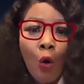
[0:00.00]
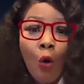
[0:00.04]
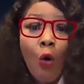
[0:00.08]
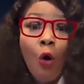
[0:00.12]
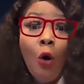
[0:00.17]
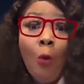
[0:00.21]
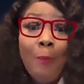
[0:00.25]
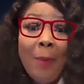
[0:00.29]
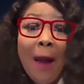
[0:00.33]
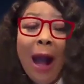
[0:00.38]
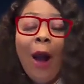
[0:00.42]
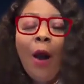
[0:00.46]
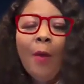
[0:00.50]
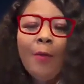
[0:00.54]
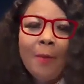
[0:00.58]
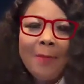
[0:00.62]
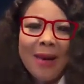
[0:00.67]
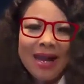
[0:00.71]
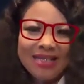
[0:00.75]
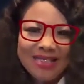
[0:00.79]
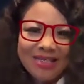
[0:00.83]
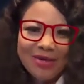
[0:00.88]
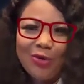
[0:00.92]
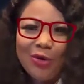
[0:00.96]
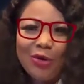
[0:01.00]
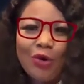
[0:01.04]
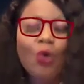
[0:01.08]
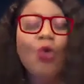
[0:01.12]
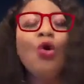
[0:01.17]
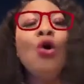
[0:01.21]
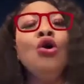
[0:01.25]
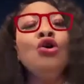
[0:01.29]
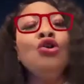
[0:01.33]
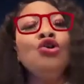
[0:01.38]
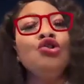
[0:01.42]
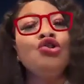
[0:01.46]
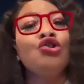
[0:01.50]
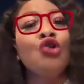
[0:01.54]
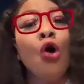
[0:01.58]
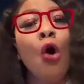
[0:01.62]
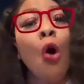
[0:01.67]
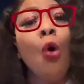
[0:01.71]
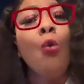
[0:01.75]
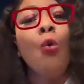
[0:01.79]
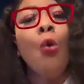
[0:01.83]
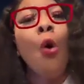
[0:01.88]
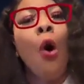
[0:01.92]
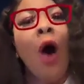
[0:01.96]

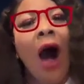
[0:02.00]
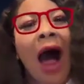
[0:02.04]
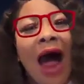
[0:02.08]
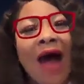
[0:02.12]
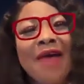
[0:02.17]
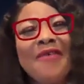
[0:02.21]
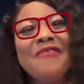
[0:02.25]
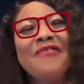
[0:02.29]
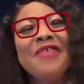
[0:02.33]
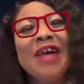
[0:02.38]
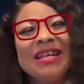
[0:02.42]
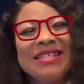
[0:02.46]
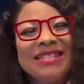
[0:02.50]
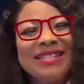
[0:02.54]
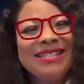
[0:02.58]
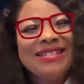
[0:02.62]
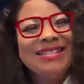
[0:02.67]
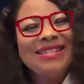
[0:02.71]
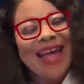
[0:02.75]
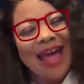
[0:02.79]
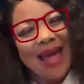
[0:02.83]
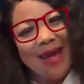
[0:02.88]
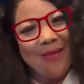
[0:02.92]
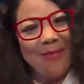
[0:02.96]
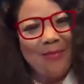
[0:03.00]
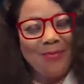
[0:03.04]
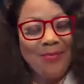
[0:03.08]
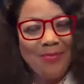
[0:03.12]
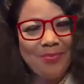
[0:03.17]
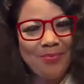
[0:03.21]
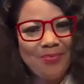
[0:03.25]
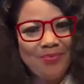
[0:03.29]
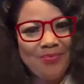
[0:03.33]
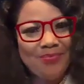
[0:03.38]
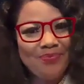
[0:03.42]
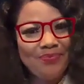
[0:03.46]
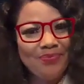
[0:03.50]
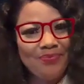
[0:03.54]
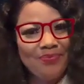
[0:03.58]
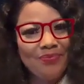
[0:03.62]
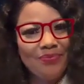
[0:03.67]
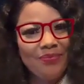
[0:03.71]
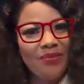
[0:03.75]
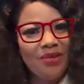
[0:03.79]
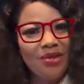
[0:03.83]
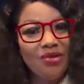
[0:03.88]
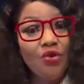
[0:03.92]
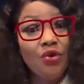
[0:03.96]
you will arrest them.
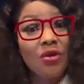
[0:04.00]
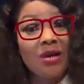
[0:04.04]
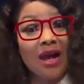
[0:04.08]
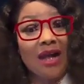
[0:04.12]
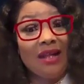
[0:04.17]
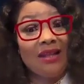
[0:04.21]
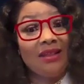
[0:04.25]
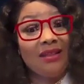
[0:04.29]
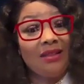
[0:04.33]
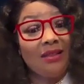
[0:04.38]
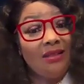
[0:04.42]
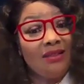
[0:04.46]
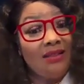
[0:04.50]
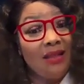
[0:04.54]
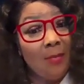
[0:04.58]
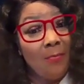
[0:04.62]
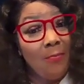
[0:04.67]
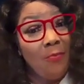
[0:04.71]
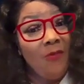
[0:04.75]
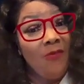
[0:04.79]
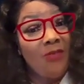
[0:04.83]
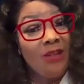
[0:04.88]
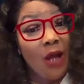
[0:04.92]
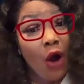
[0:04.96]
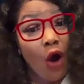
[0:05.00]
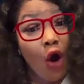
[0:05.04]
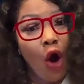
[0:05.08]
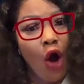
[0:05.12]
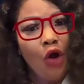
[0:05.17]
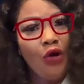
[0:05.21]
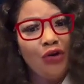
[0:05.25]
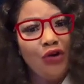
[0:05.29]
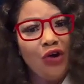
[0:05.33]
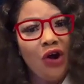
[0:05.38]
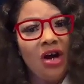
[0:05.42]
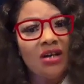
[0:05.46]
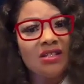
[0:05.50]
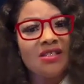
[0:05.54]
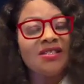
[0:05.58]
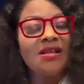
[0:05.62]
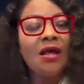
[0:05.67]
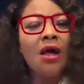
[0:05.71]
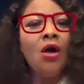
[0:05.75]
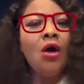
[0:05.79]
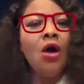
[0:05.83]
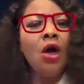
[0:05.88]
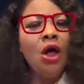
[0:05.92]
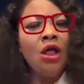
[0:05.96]
You can the
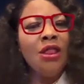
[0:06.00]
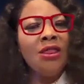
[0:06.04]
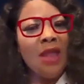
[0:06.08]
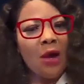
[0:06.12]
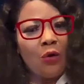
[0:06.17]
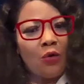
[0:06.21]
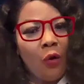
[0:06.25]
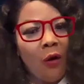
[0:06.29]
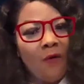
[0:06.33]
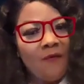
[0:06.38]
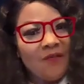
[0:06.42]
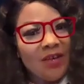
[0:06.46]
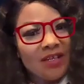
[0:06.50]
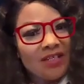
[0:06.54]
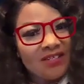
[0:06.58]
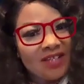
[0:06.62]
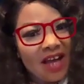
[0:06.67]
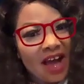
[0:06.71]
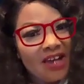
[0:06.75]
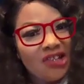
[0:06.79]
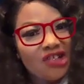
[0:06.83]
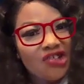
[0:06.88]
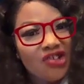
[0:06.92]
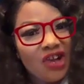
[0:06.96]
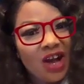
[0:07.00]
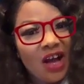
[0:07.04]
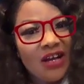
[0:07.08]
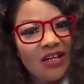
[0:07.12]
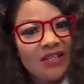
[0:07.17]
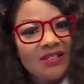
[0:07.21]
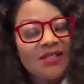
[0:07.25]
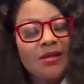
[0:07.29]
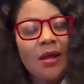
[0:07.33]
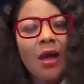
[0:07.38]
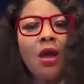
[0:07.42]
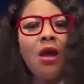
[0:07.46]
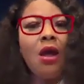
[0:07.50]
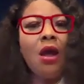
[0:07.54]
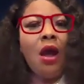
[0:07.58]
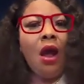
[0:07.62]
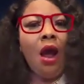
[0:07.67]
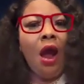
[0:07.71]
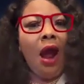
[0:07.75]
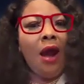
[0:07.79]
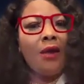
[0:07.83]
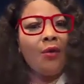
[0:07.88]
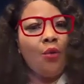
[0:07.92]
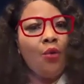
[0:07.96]
audios, the conversations,
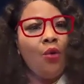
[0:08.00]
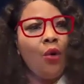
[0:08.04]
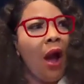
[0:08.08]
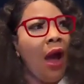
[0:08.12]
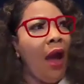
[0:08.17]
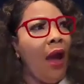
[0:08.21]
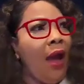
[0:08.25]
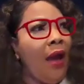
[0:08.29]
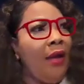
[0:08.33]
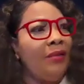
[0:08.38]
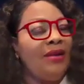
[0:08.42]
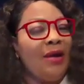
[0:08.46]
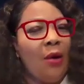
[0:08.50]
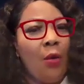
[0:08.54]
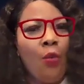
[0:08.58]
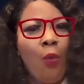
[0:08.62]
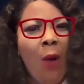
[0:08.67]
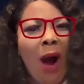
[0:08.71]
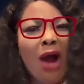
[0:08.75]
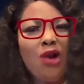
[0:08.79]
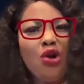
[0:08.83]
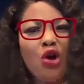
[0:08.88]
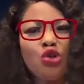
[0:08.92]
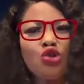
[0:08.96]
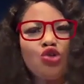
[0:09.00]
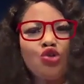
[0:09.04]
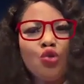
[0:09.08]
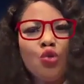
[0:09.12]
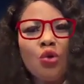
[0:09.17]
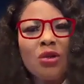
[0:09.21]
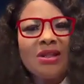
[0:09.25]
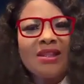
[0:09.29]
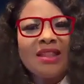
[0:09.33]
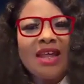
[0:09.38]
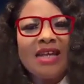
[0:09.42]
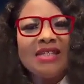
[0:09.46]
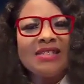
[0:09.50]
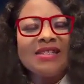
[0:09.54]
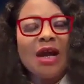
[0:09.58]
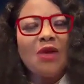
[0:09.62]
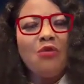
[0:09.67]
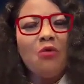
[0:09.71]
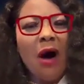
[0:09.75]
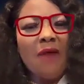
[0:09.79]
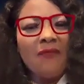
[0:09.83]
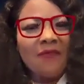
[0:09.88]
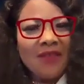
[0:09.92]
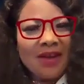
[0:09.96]
and the one or two things
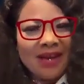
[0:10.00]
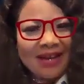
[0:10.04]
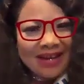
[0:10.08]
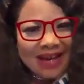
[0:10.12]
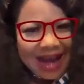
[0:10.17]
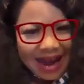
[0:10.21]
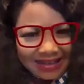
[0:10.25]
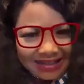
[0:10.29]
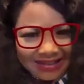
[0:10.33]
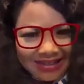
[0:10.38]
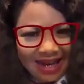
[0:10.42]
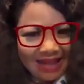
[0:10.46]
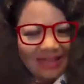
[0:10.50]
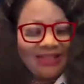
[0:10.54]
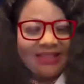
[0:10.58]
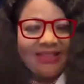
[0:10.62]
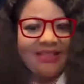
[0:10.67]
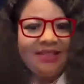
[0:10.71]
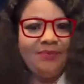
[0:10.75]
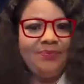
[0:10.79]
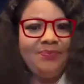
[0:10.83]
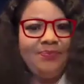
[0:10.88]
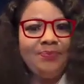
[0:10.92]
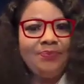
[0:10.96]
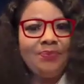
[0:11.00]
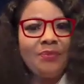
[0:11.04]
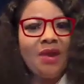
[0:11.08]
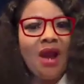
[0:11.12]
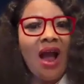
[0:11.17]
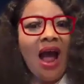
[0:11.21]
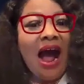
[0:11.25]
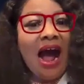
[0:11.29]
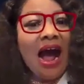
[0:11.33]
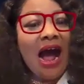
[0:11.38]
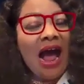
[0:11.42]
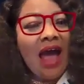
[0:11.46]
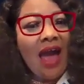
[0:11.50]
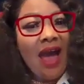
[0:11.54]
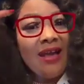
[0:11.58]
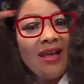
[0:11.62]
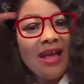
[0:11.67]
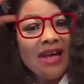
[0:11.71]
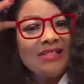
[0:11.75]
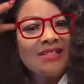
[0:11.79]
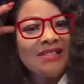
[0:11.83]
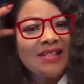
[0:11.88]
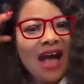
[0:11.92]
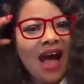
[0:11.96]
that you have gathered. Ah,
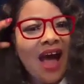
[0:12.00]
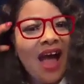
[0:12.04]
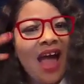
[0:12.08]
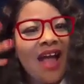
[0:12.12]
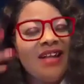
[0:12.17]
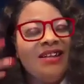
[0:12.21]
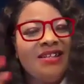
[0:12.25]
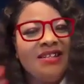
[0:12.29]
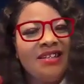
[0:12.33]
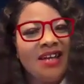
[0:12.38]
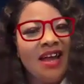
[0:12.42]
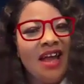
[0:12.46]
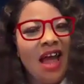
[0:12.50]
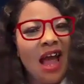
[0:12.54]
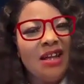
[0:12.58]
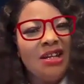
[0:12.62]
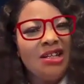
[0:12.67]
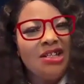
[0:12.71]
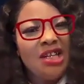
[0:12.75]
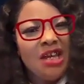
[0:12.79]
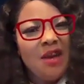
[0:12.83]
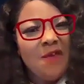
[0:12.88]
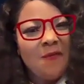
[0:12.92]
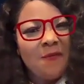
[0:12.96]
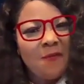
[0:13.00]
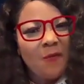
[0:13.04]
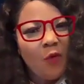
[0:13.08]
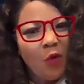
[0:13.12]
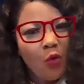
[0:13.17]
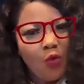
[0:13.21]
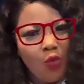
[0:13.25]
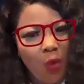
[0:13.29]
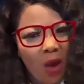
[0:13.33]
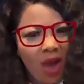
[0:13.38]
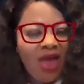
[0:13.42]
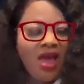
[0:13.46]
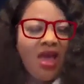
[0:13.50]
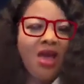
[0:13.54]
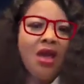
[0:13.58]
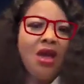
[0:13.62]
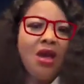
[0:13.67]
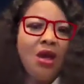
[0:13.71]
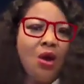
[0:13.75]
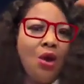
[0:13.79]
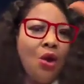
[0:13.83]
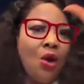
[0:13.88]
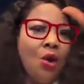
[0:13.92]
yes, sir. GNG four way.